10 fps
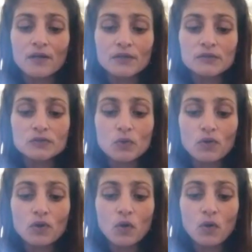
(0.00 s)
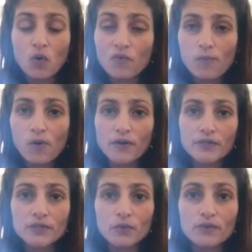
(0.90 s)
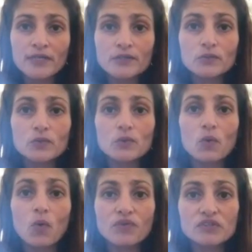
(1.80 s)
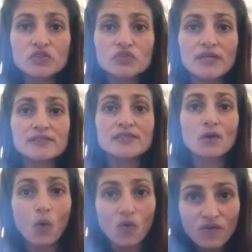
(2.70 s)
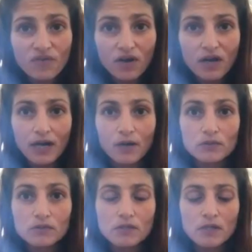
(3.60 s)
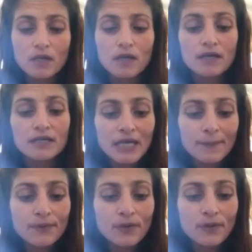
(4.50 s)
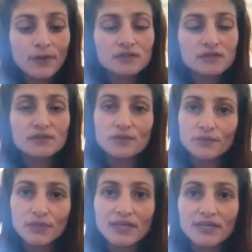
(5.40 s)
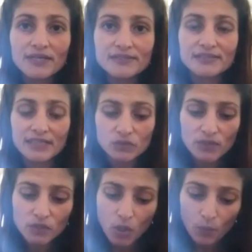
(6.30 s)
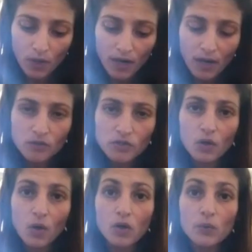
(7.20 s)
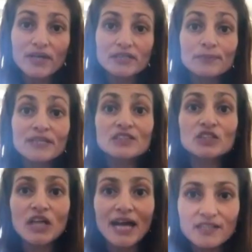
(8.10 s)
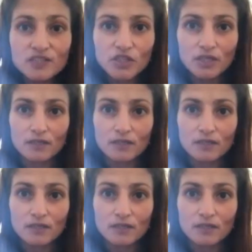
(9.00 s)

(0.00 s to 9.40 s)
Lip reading: Don't go overboard. You don't need to overstress and overwork out. Keep your goals realistic. So your workout should always be challenging,